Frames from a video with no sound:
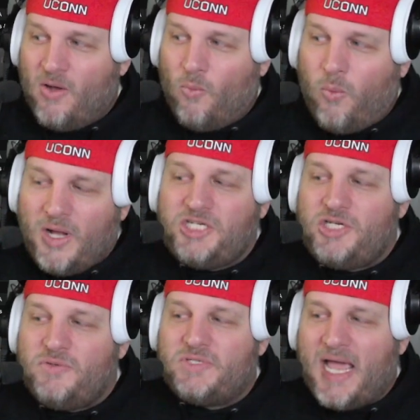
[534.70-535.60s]
once
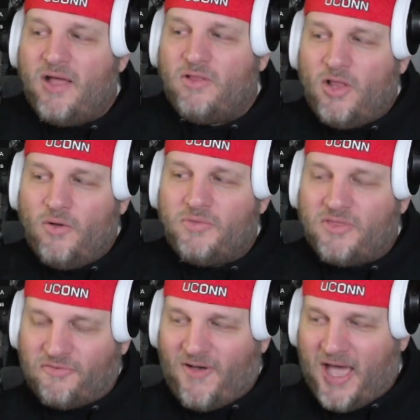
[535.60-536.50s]
you download
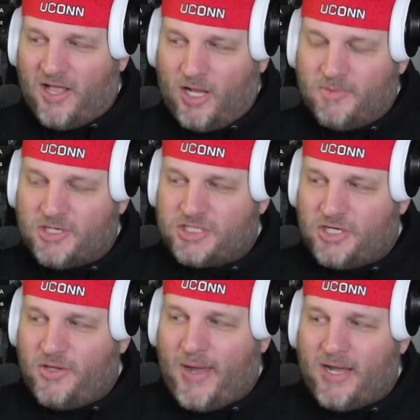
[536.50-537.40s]
the file, I'm going to show
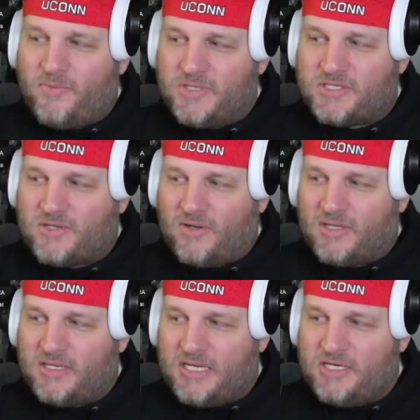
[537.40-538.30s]
you how to install
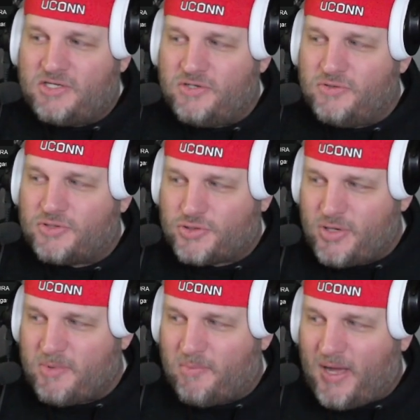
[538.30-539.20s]
it into
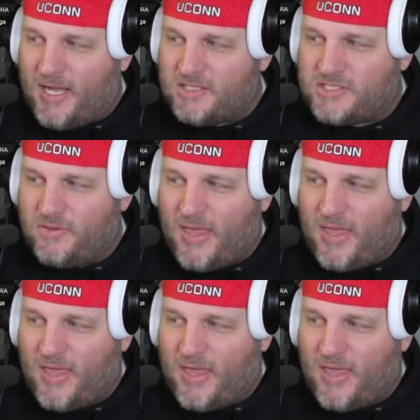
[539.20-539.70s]
StreamerBot so